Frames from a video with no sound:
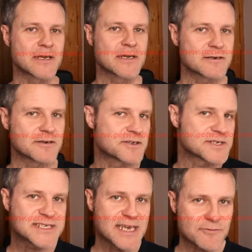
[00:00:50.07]
Now, there are
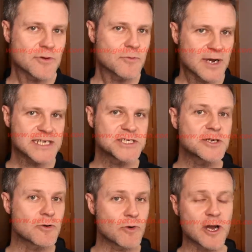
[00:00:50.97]
several ways you
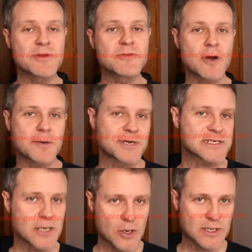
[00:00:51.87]
can work with WordPress
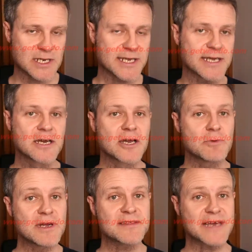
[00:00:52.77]
locally
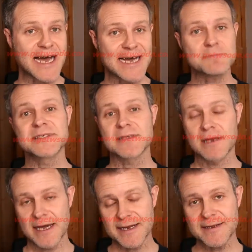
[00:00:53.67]
with apps like